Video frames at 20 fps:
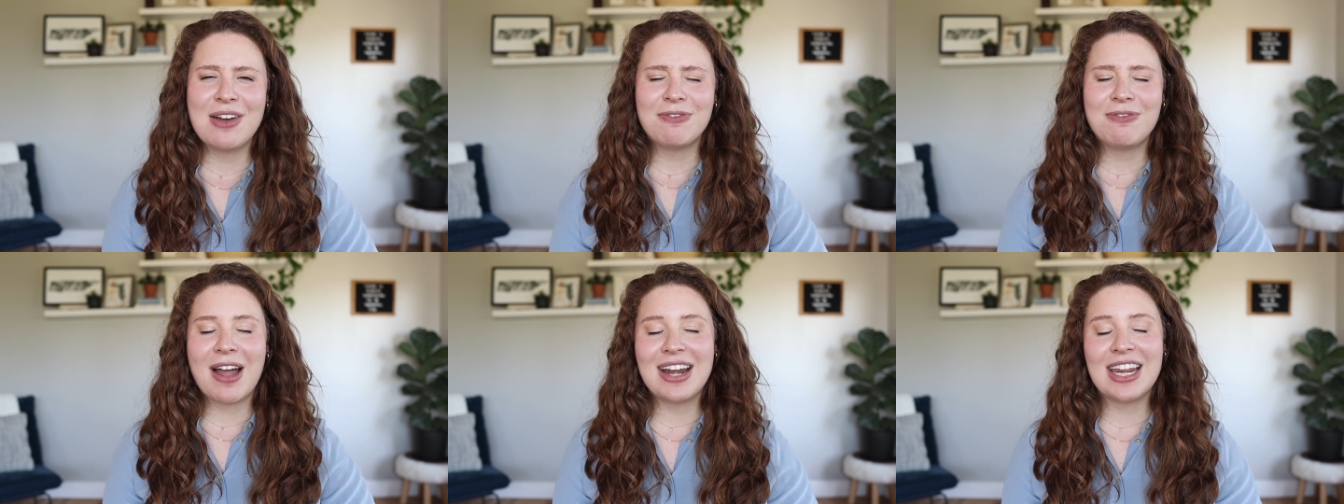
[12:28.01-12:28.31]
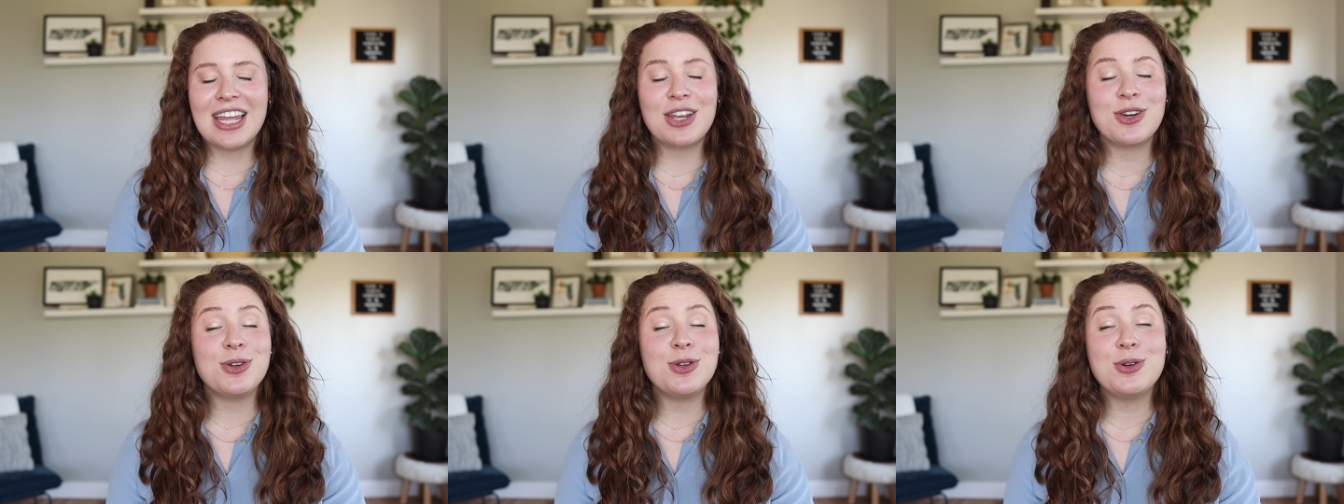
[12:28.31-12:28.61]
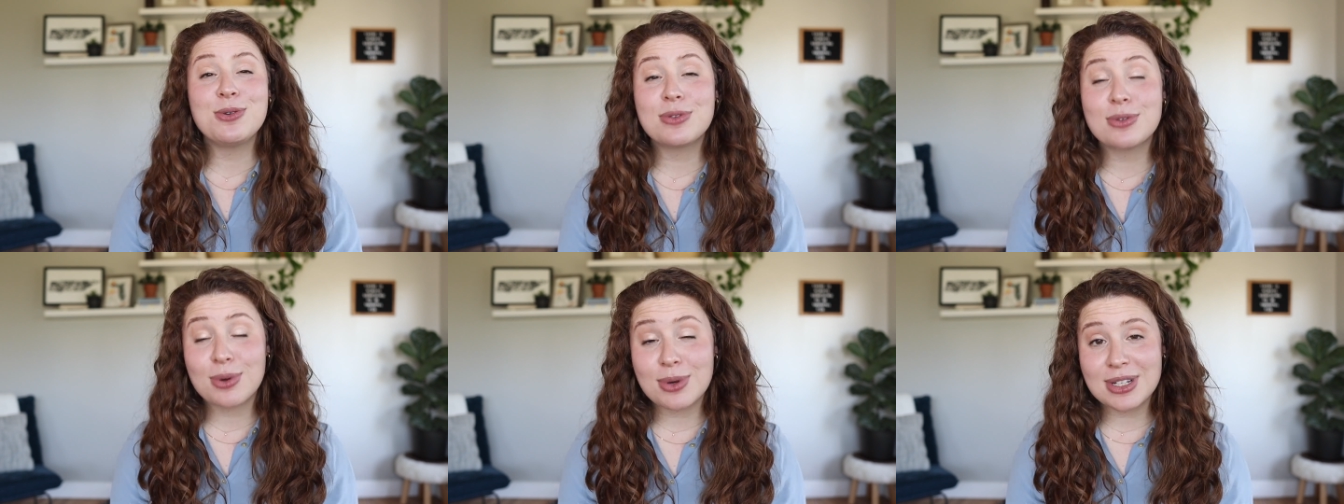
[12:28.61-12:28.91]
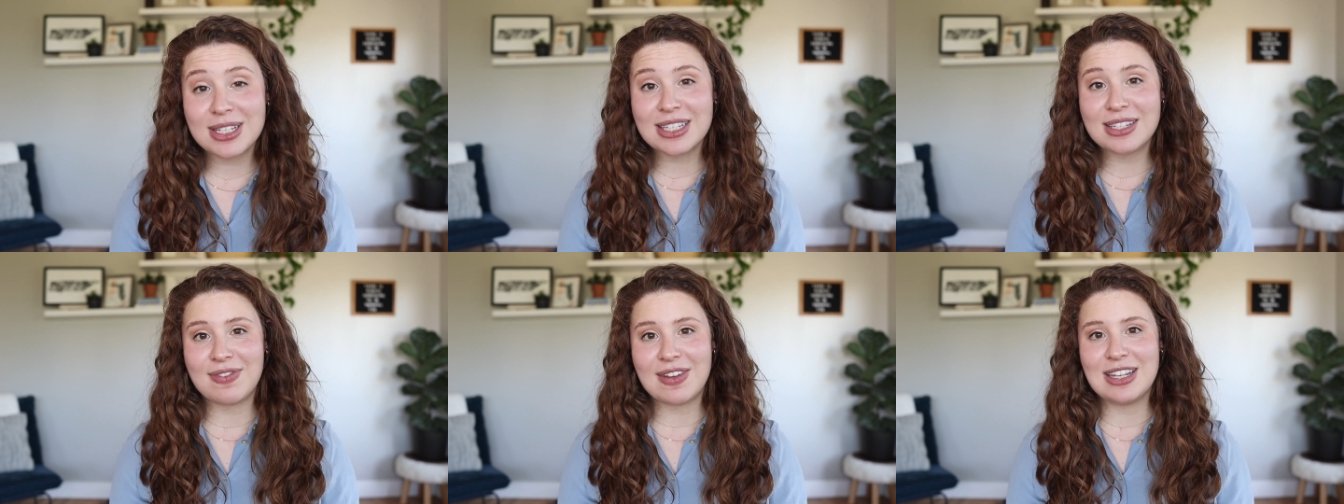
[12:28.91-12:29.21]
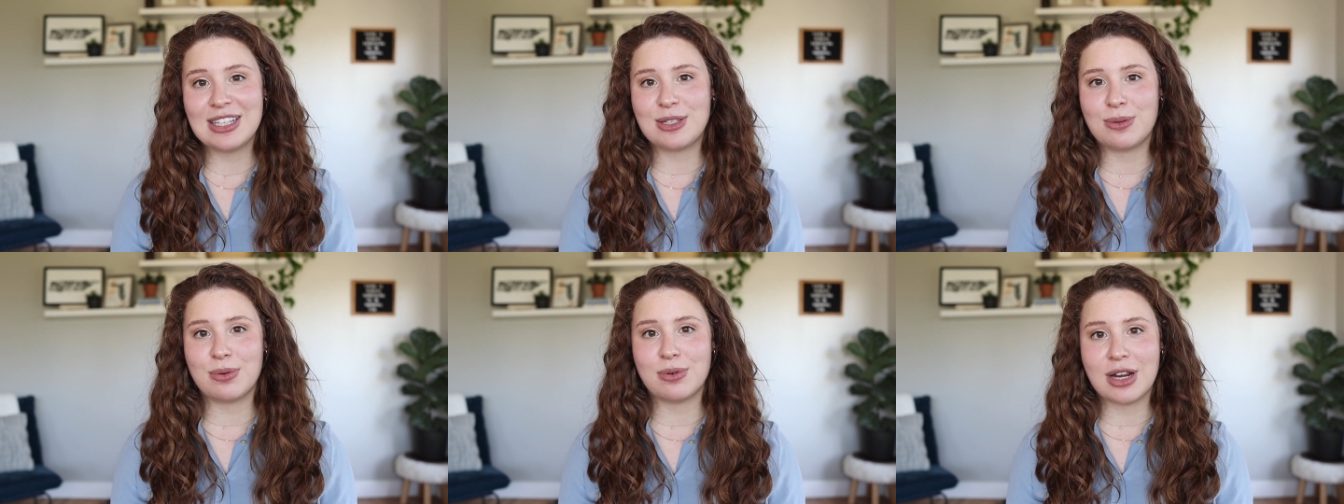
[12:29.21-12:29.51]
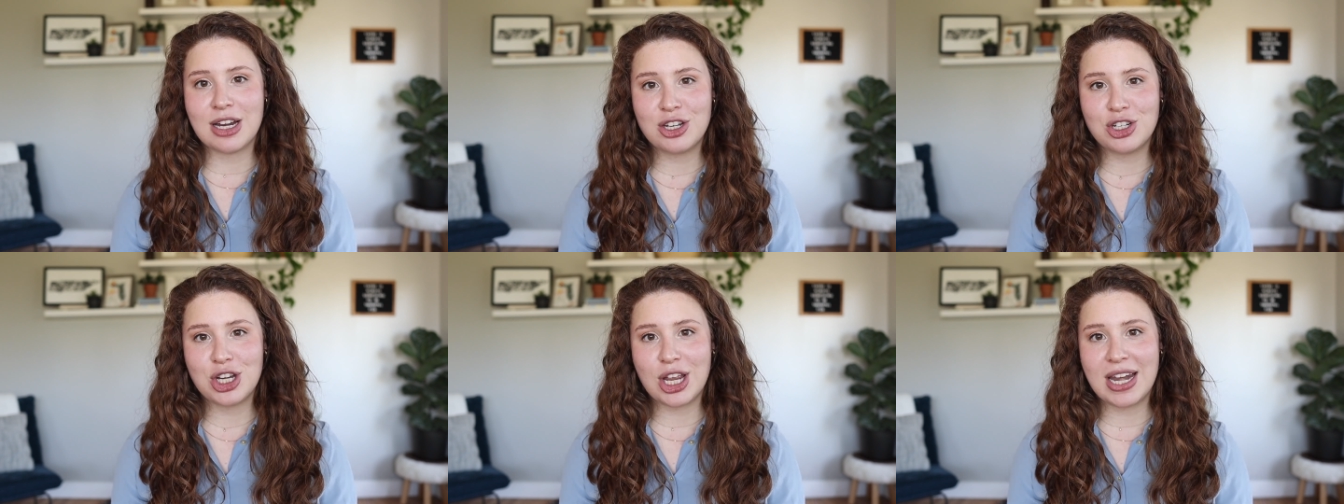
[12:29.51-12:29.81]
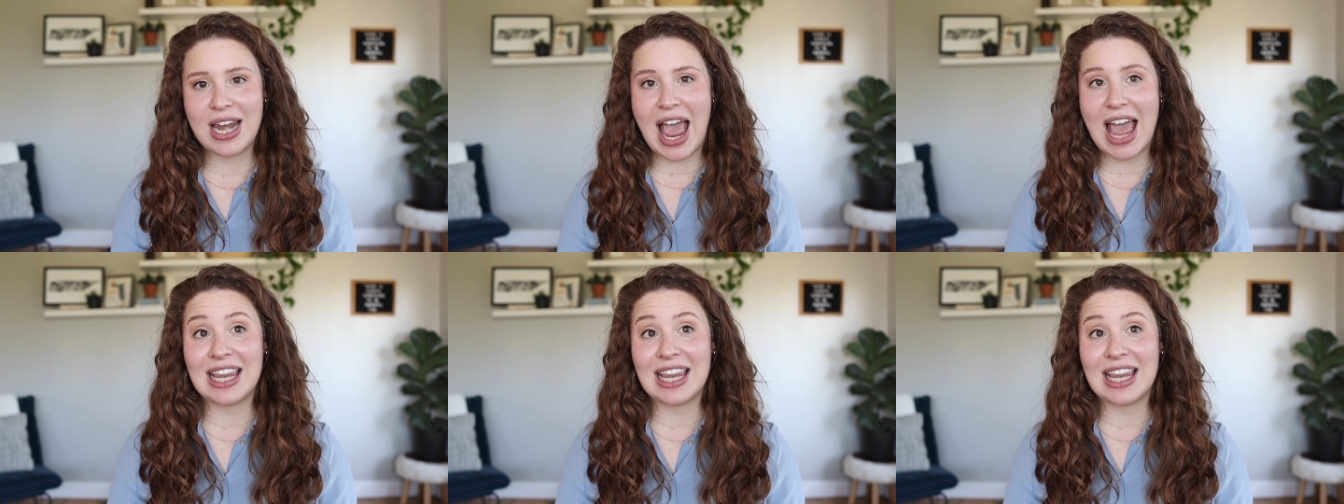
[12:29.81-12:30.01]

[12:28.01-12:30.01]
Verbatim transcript: finding new sources of inspiration